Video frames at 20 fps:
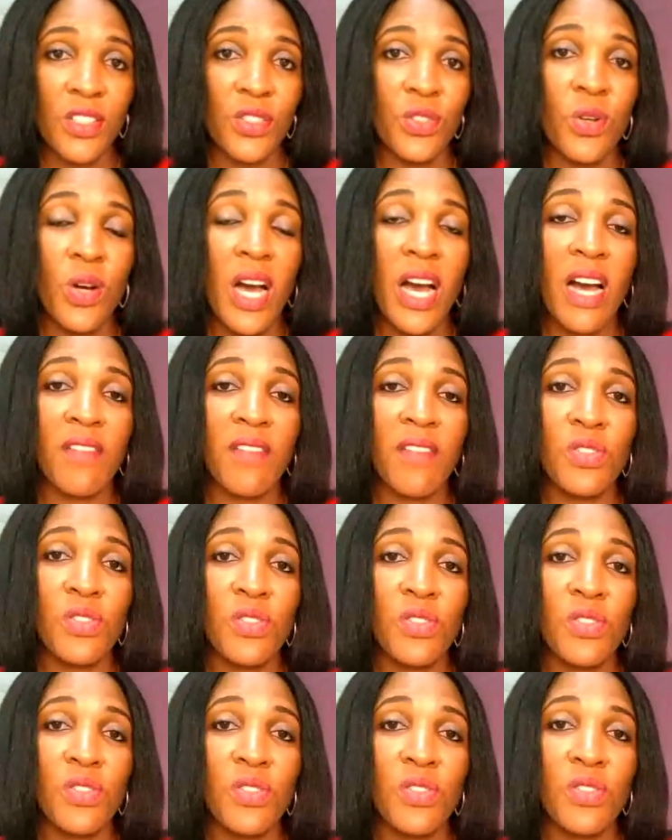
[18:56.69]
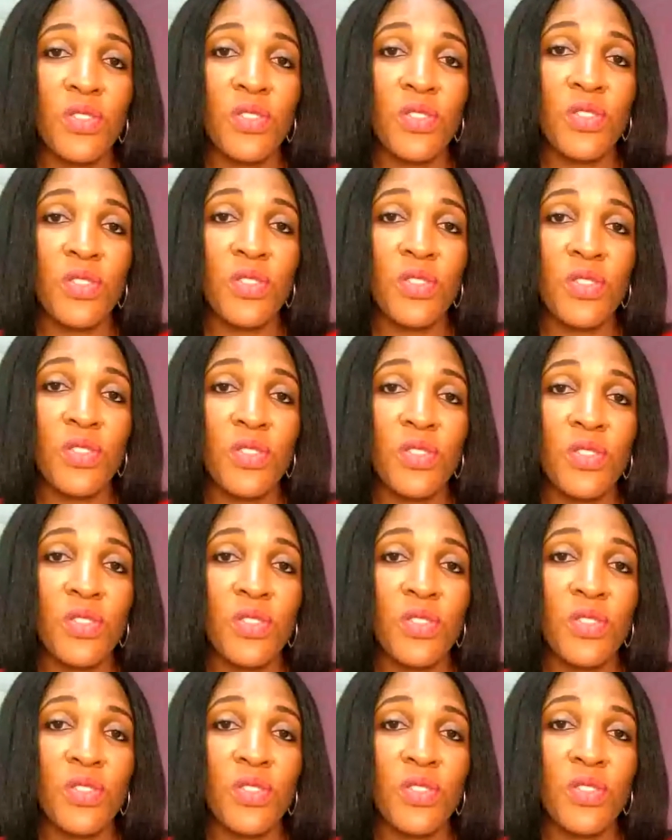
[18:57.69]
You have to be trained
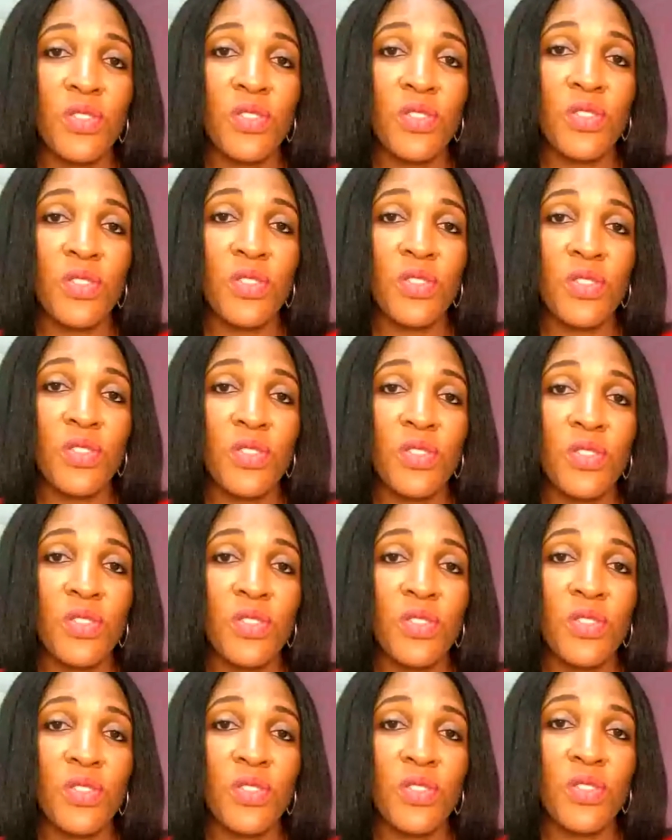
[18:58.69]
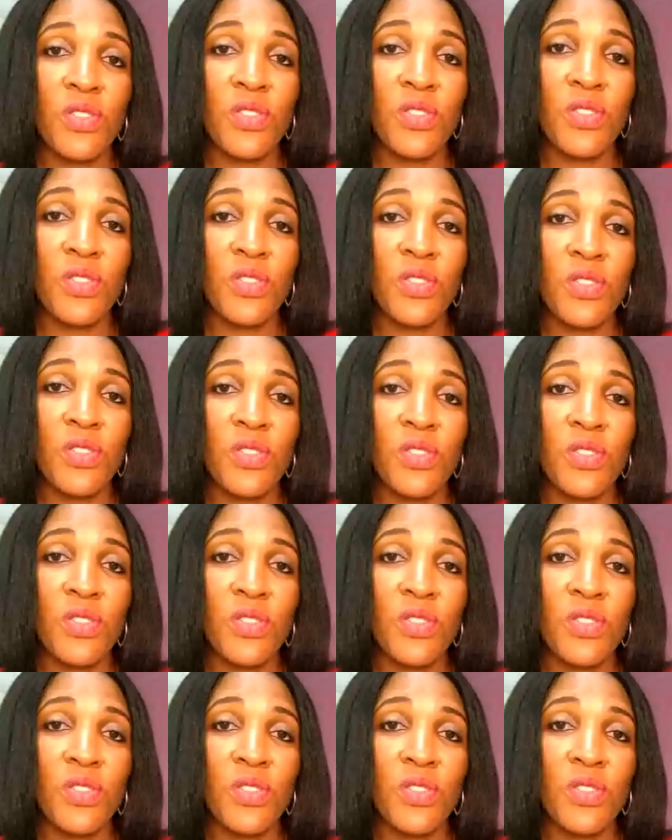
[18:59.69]
yourself to be able to train others.